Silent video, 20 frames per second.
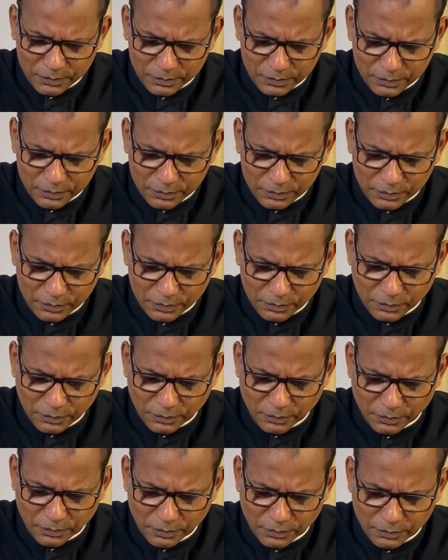
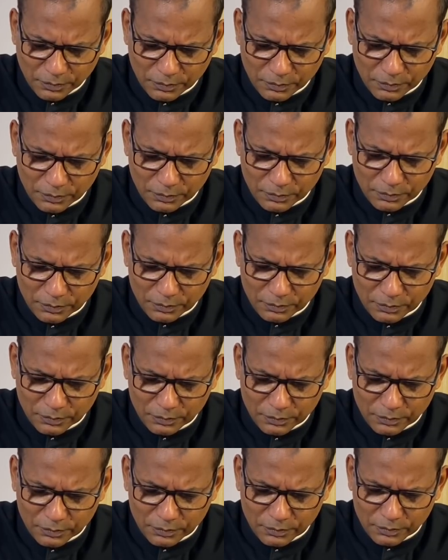
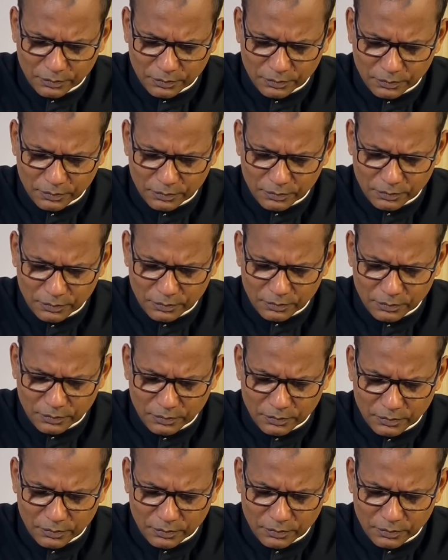Nothing is said.